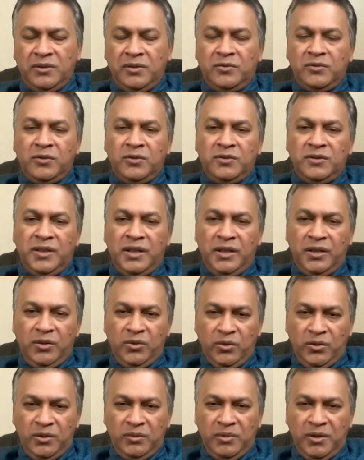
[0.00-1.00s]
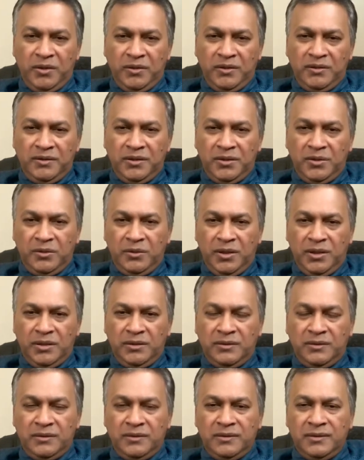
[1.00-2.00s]
Of course, they know about the
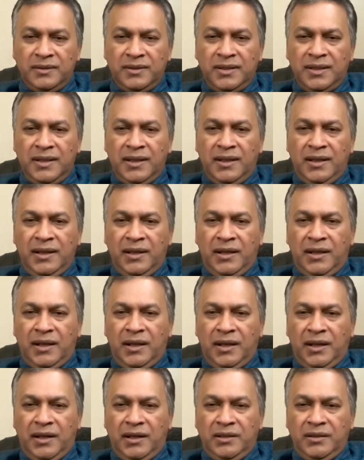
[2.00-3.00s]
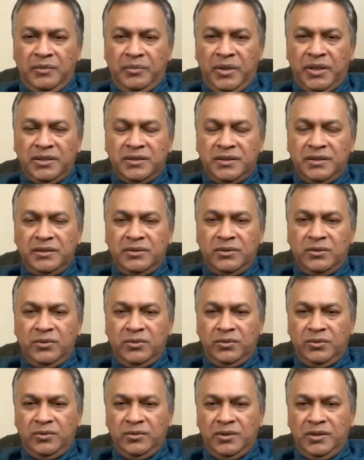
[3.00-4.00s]
situation. And the best thing to
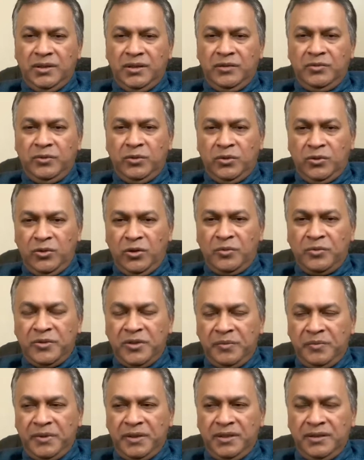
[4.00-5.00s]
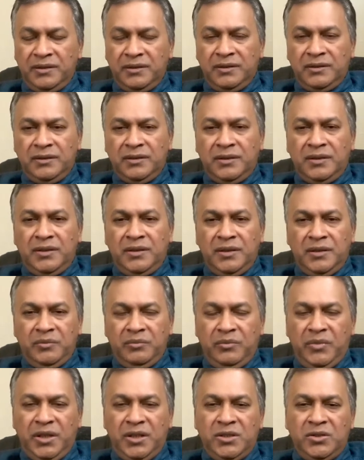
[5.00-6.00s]
do, if you're drop shipping,
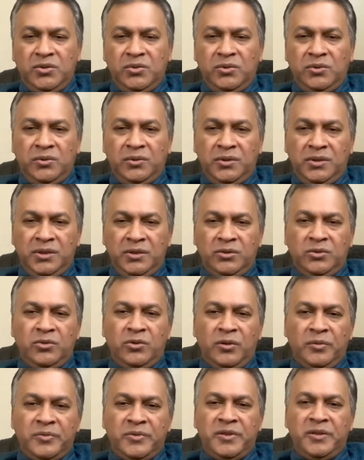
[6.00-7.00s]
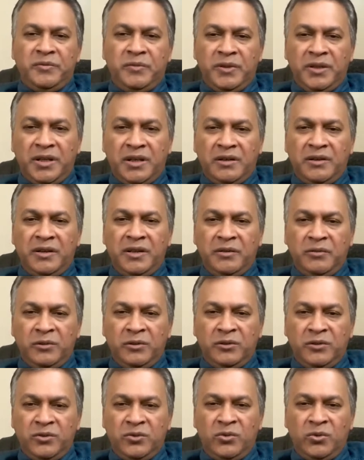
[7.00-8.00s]
make sure you drop ship a credible
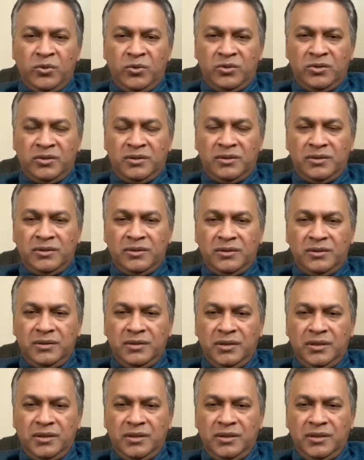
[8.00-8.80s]
source.